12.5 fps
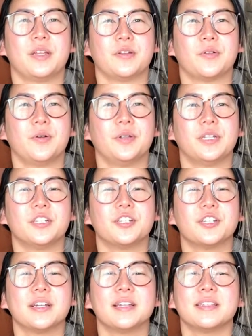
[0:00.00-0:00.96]
You're holding
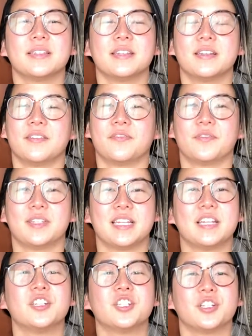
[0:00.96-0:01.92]
just enough
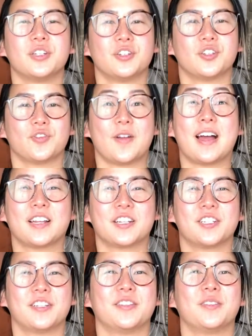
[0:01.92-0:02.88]
tension and
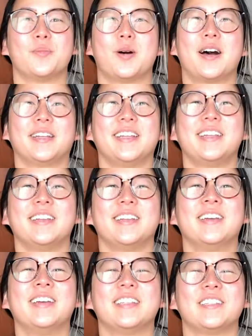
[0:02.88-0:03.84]
traction in the body
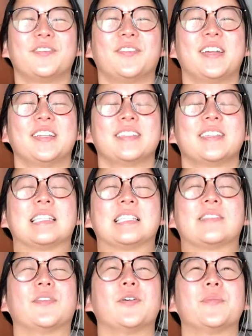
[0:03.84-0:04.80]
to find a sense
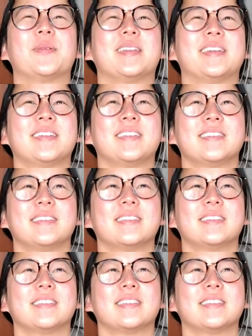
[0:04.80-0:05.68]
of openness.